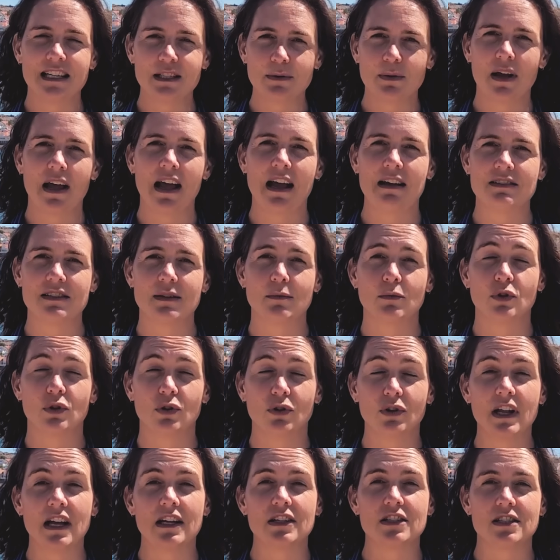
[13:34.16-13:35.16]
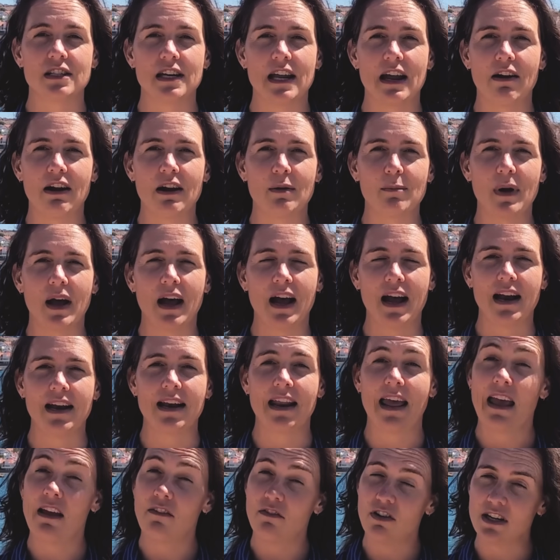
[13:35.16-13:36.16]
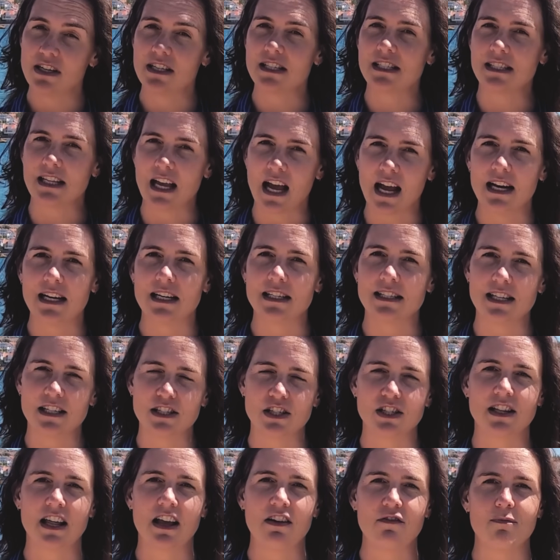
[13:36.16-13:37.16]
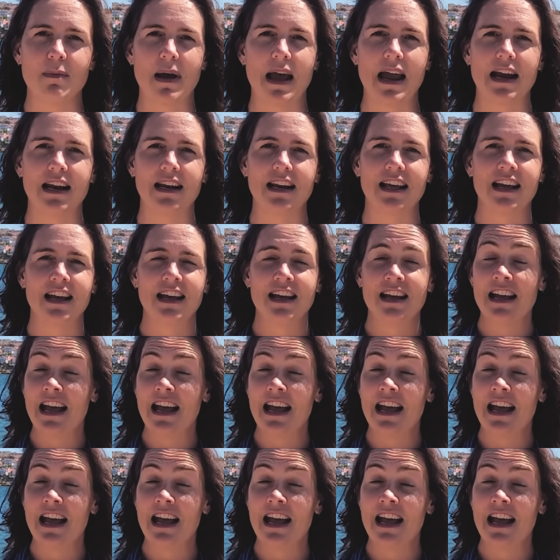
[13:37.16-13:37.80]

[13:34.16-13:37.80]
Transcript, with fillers: SeaTwirl has some good engineering behind every design decision they've made,